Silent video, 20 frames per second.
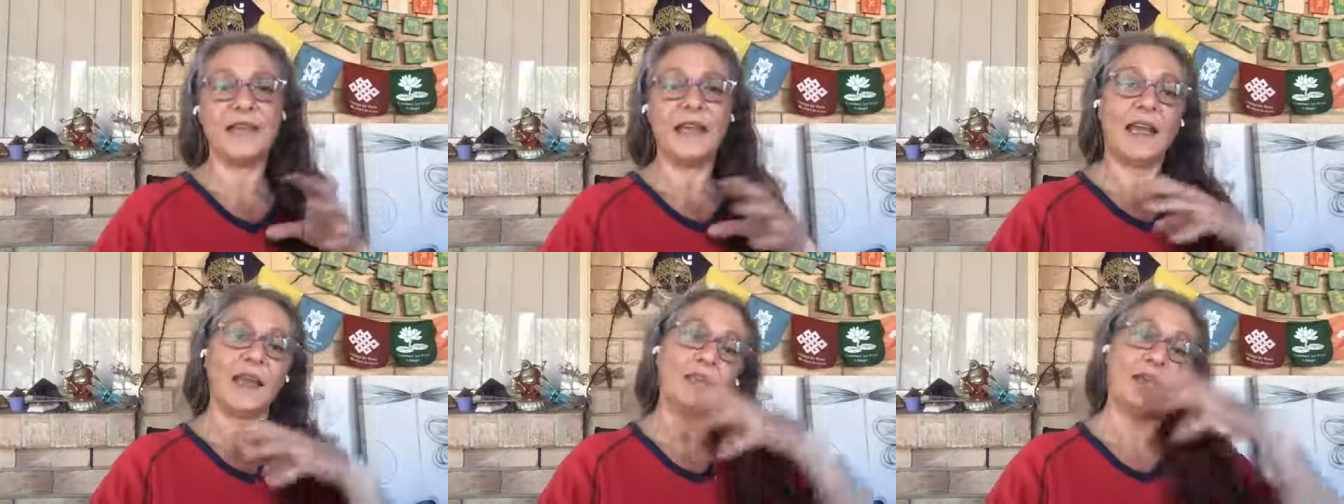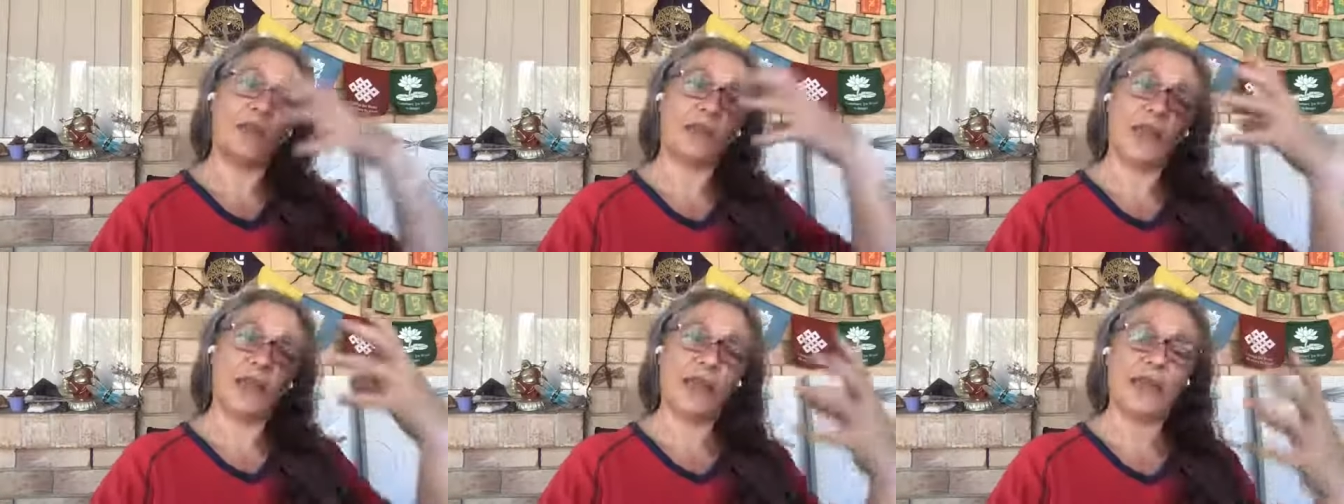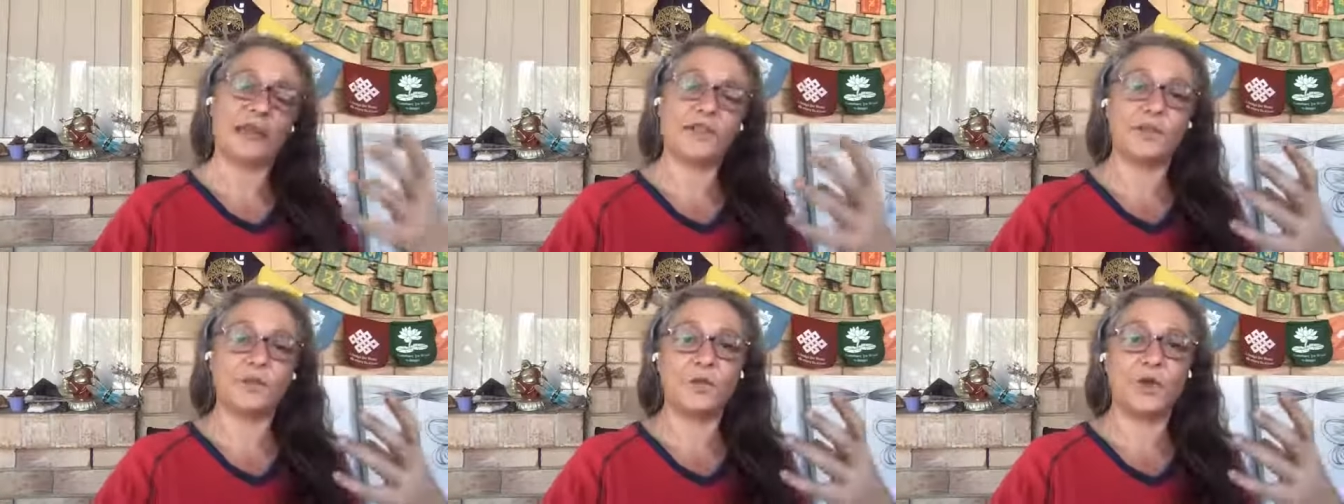and then they
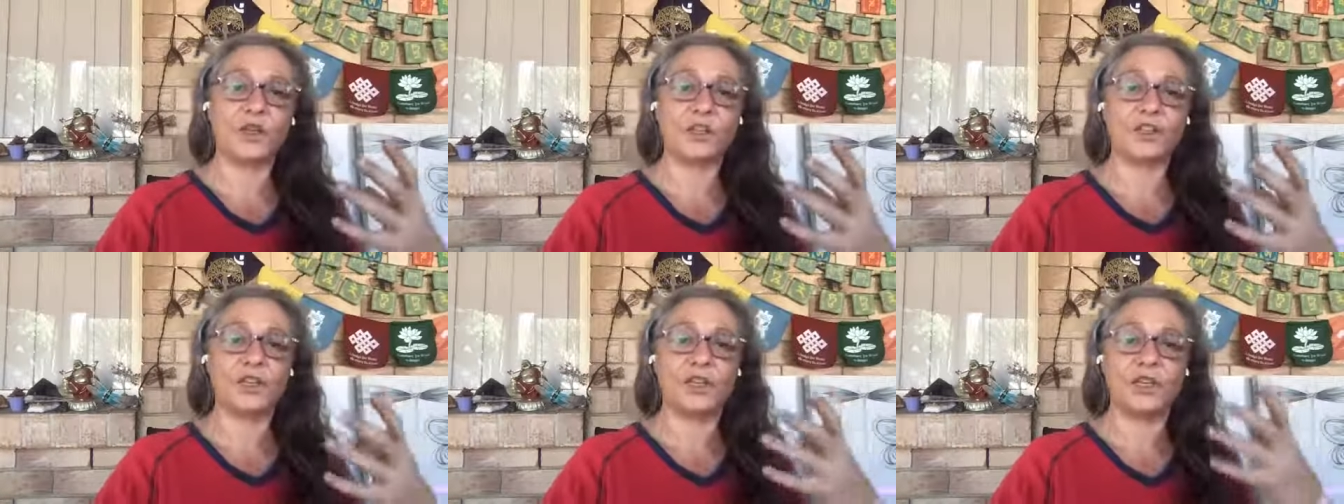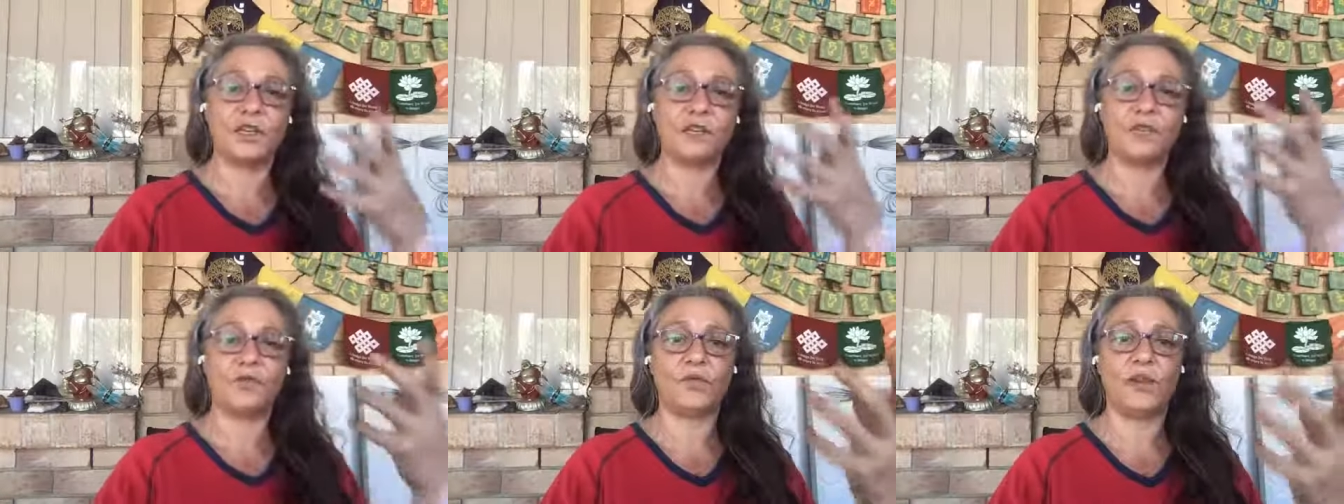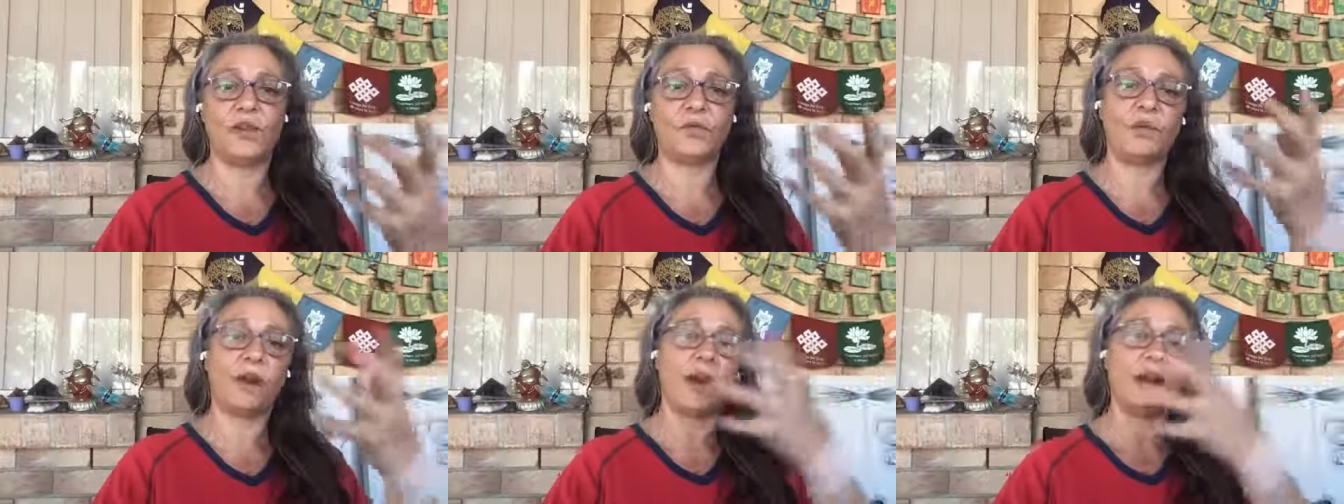had to watch it in the
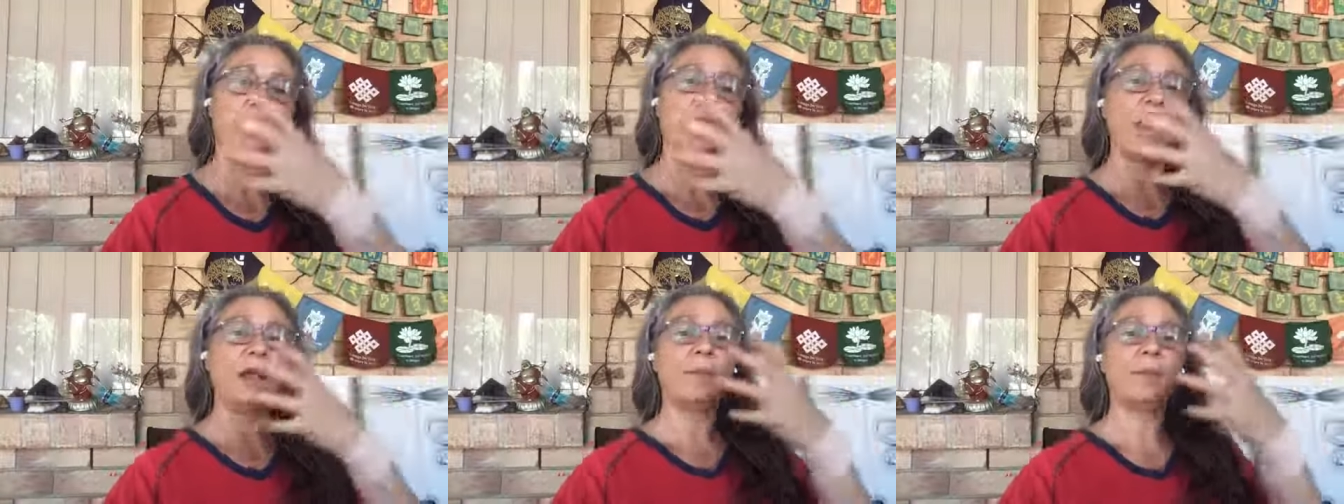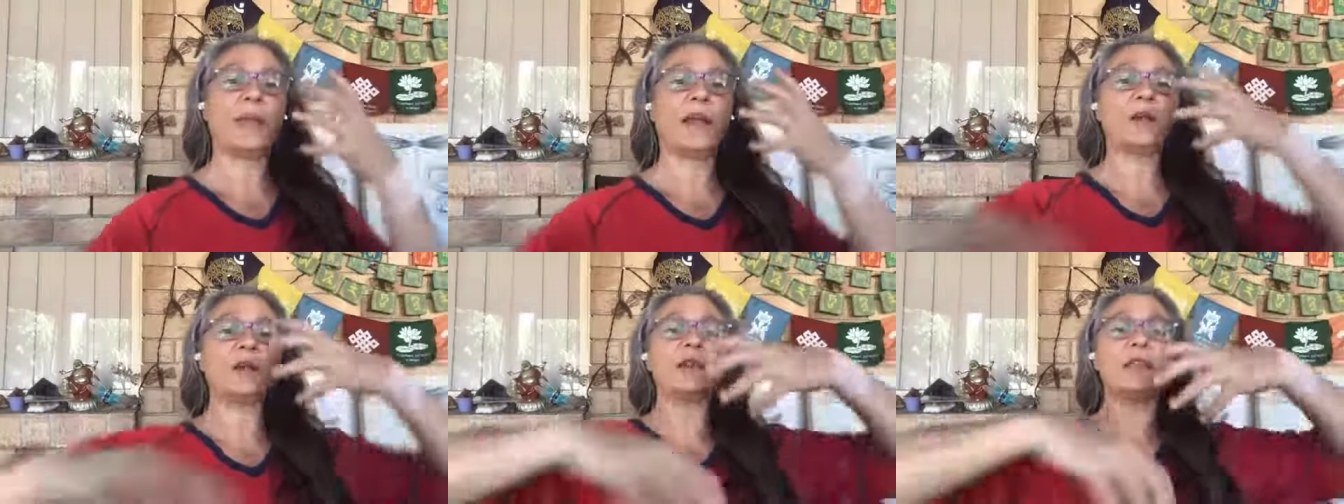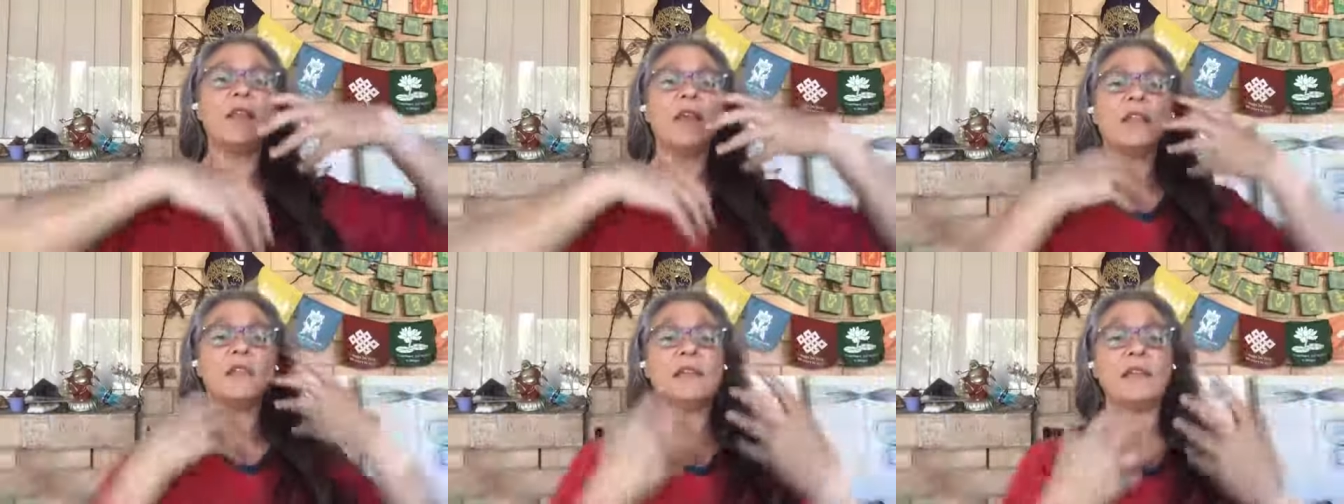rerun
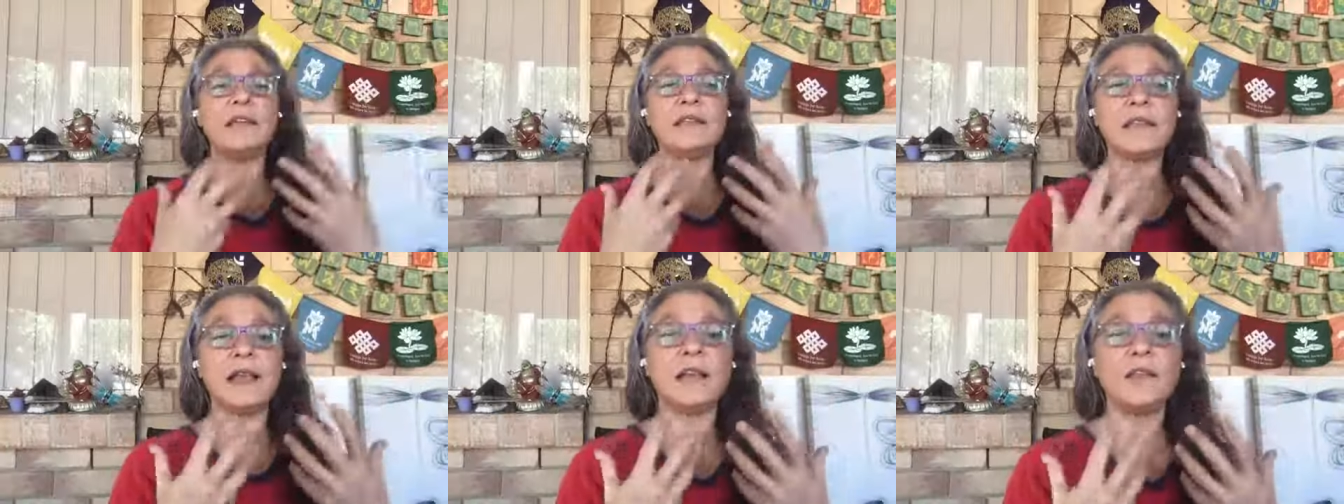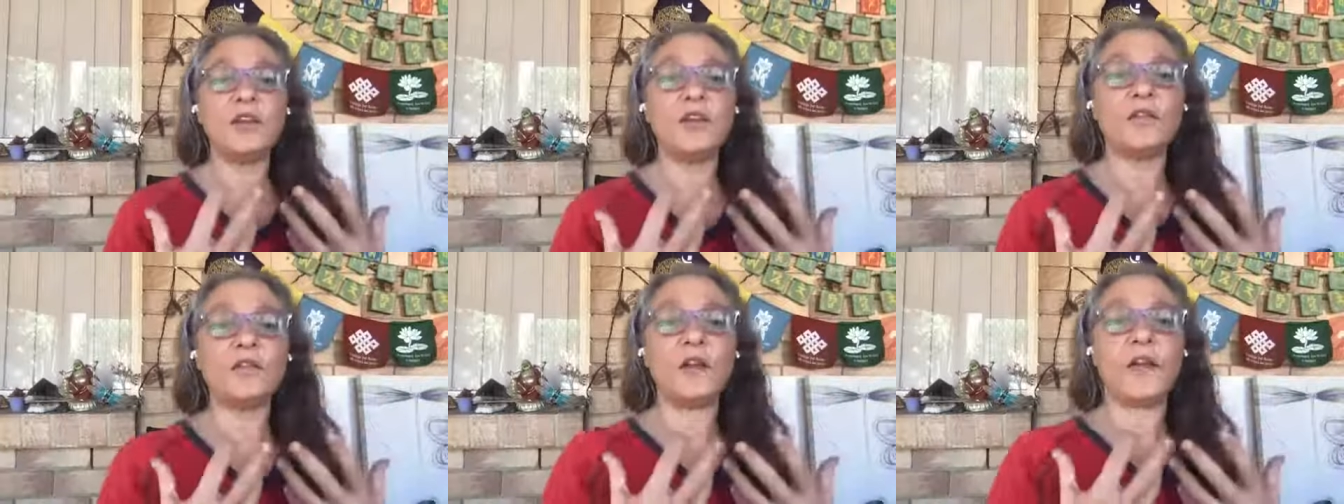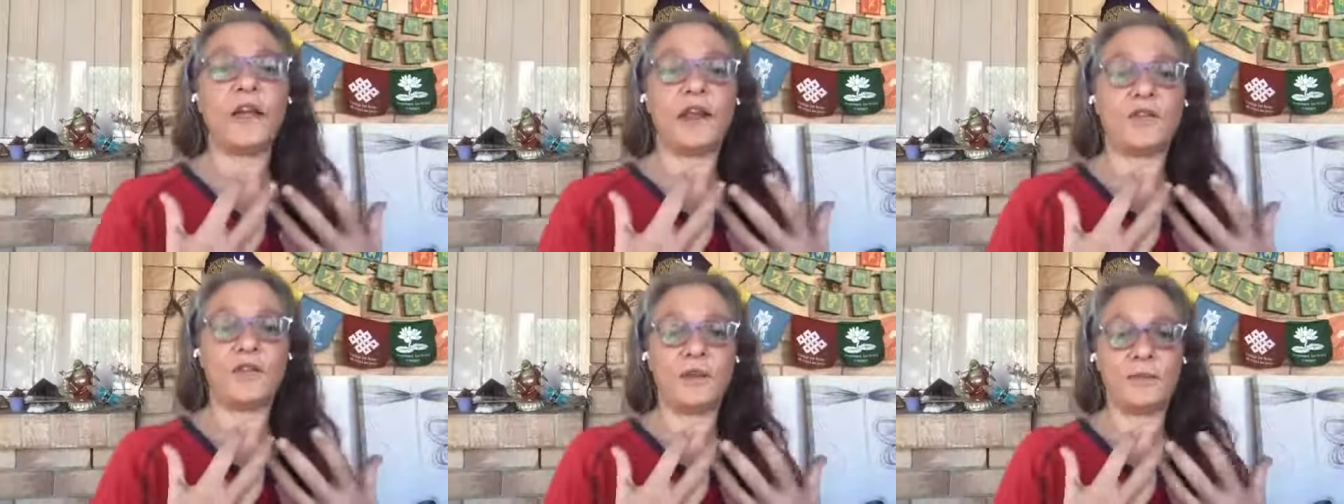because these are not for
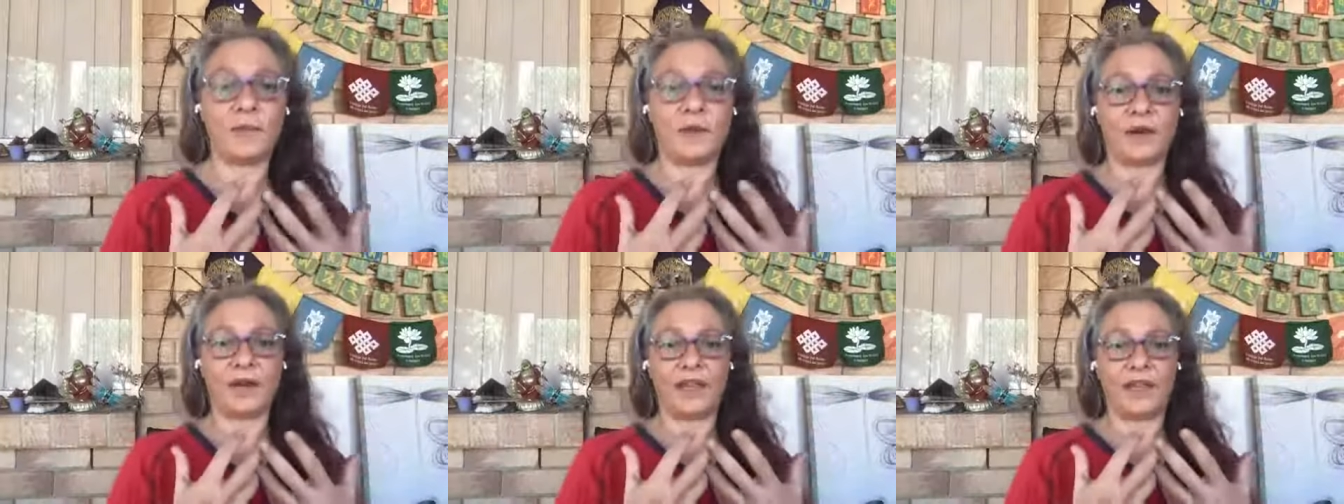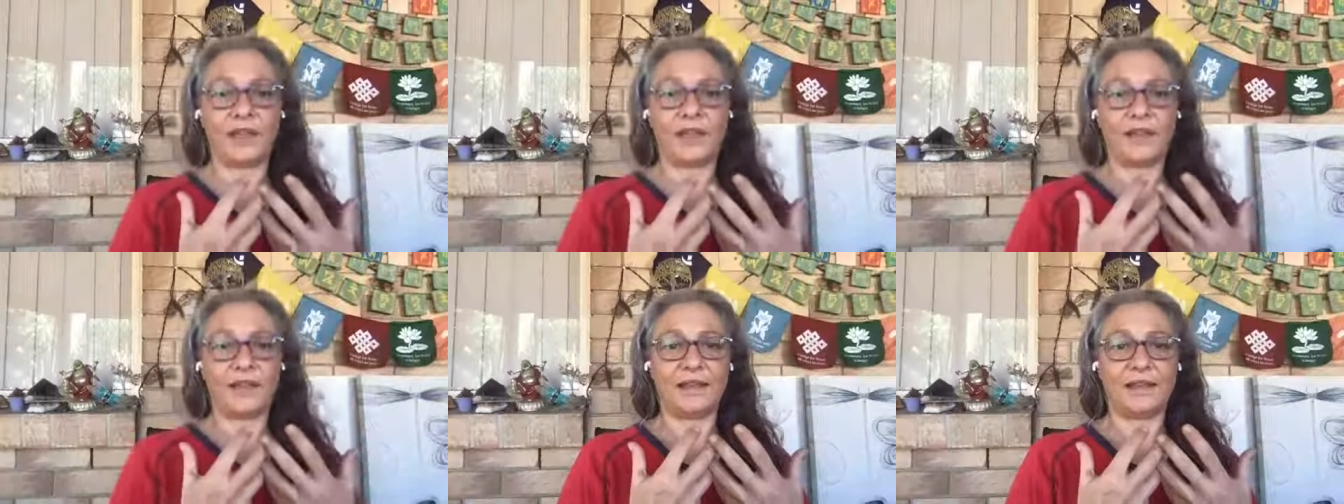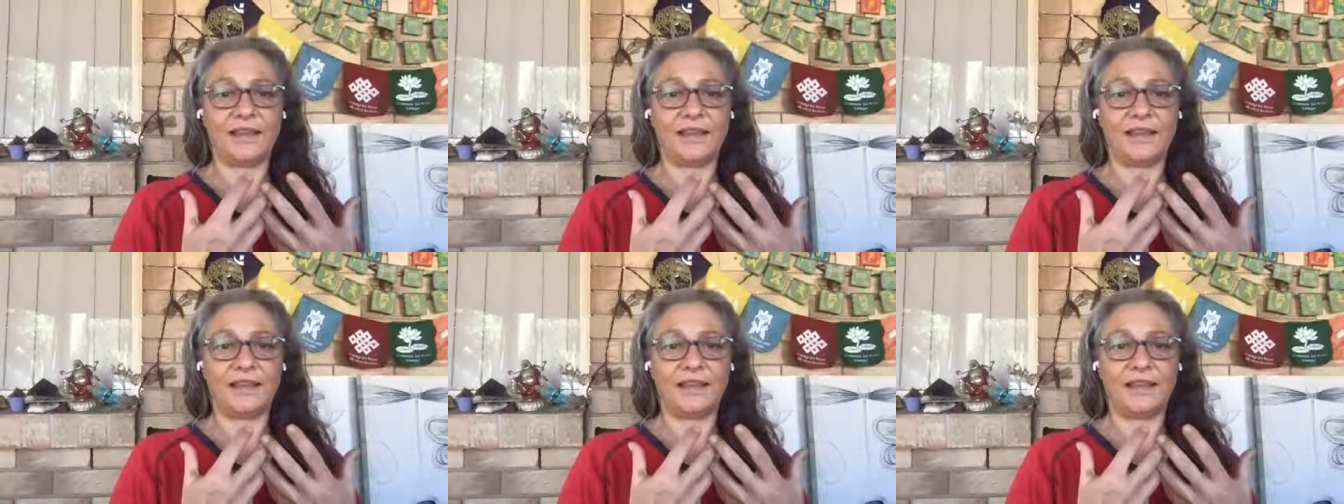everybody.